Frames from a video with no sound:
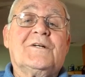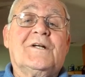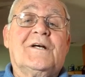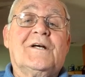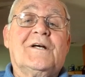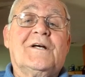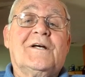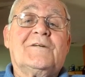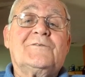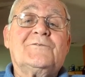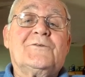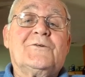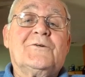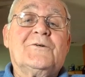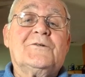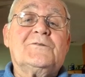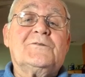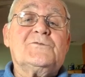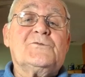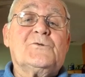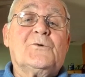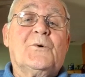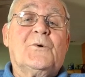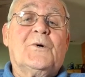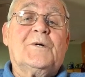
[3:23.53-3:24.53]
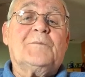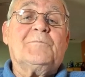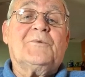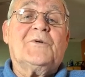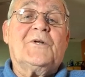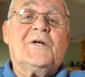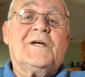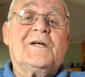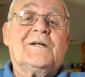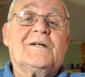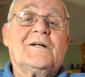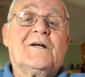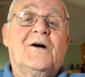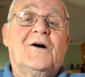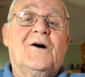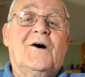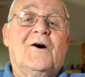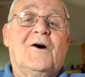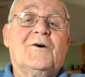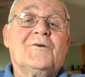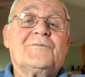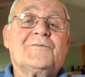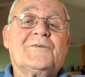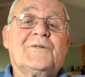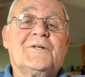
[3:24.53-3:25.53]
I sure enjoyed playing
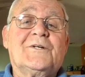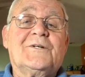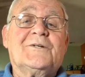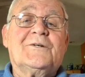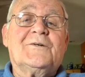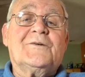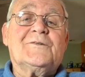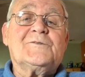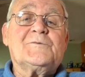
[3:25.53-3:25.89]
golf too.